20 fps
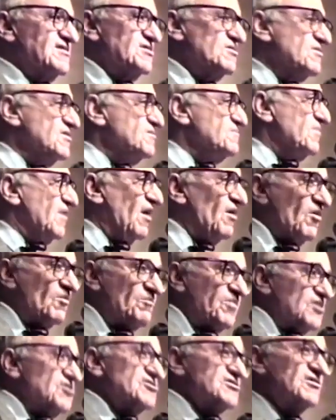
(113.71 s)
as soon as
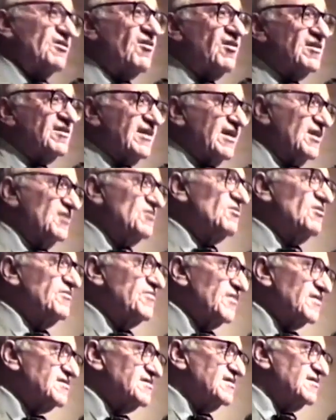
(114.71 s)
Bush is hardly in
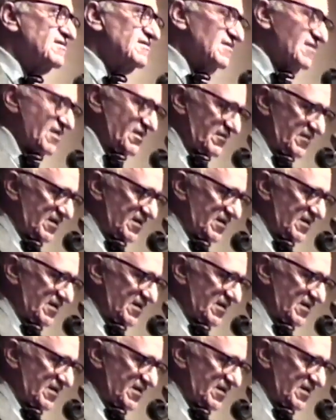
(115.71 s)
office? He, you